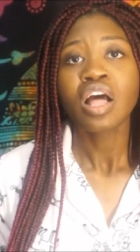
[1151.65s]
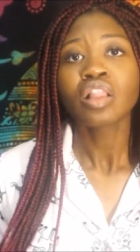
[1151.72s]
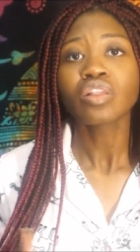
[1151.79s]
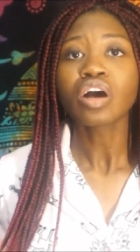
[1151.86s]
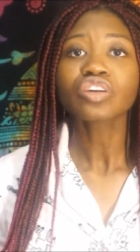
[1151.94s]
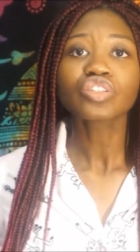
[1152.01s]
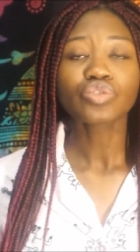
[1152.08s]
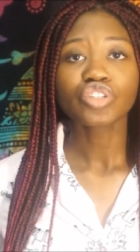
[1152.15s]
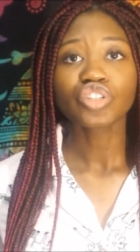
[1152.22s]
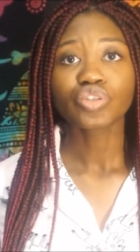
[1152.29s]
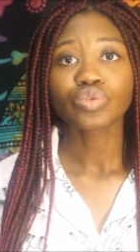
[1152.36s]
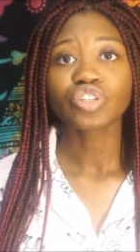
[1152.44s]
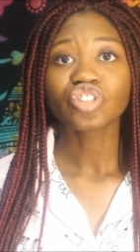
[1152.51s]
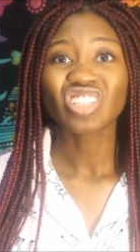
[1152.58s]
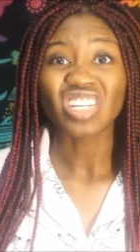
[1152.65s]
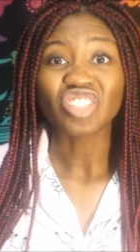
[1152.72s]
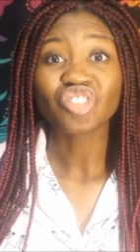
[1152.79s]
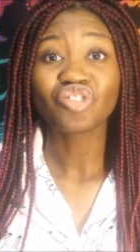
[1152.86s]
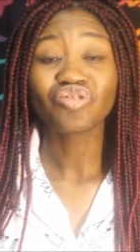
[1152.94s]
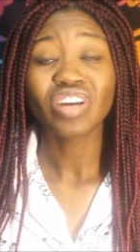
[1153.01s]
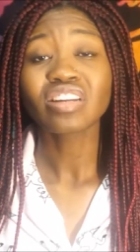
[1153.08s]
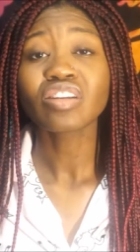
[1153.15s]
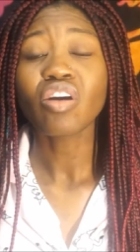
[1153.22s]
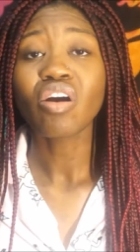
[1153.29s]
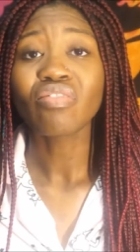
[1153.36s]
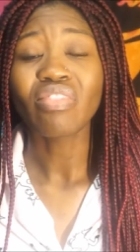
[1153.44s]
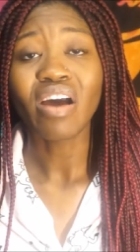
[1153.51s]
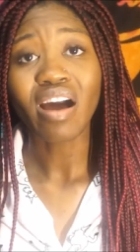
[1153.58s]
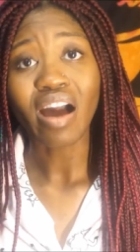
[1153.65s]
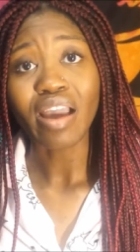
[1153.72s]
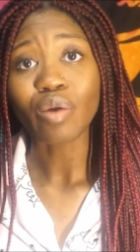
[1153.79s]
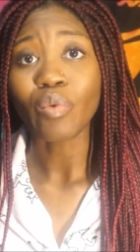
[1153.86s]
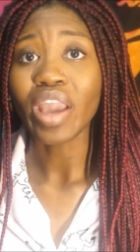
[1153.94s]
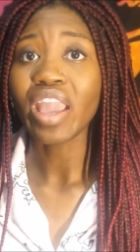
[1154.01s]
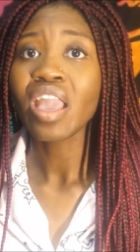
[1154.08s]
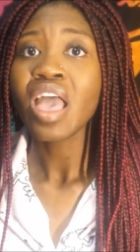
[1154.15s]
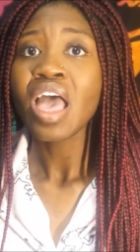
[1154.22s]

Long story short, she gets stranded on the highway